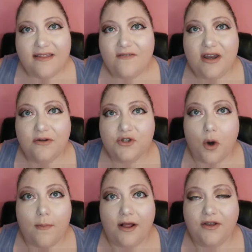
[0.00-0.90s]
the video
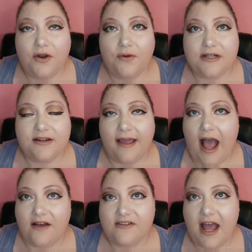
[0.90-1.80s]
doorbell you don't necessarily
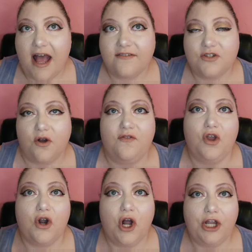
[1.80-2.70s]
have to have, so if
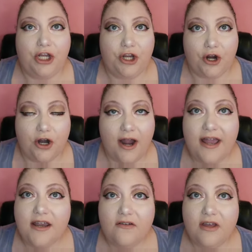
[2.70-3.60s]
you're on your
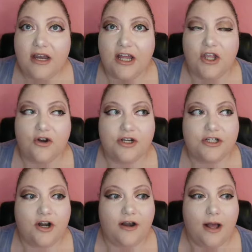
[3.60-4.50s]
end of it and you're
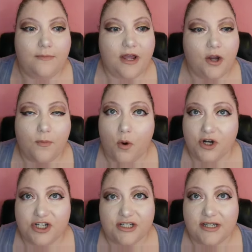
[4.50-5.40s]
just trying to update your
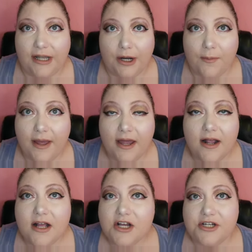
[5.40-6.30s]
porch just a little bit,
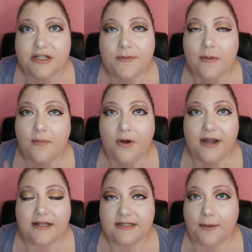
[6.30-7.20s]
just maybe
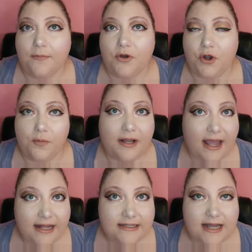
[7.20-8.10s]
putting some new
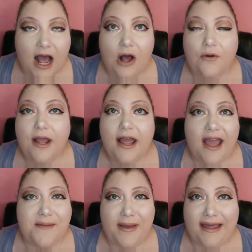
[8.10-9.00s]
plants out
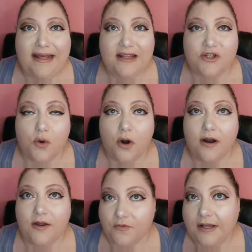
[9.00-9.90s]
and painting the
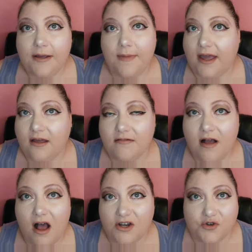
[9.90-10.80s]
door can really make
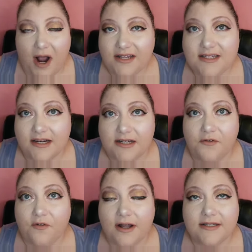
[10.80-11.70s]
a drastic
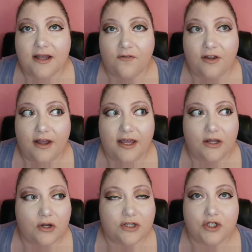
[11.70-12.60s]
difference. I feel like
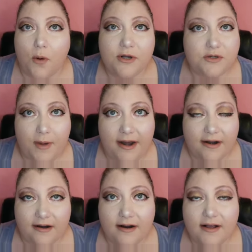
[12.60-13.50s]
it looks so much
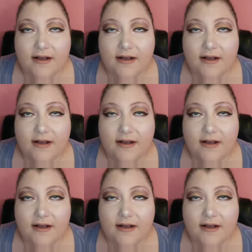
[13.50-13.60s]
better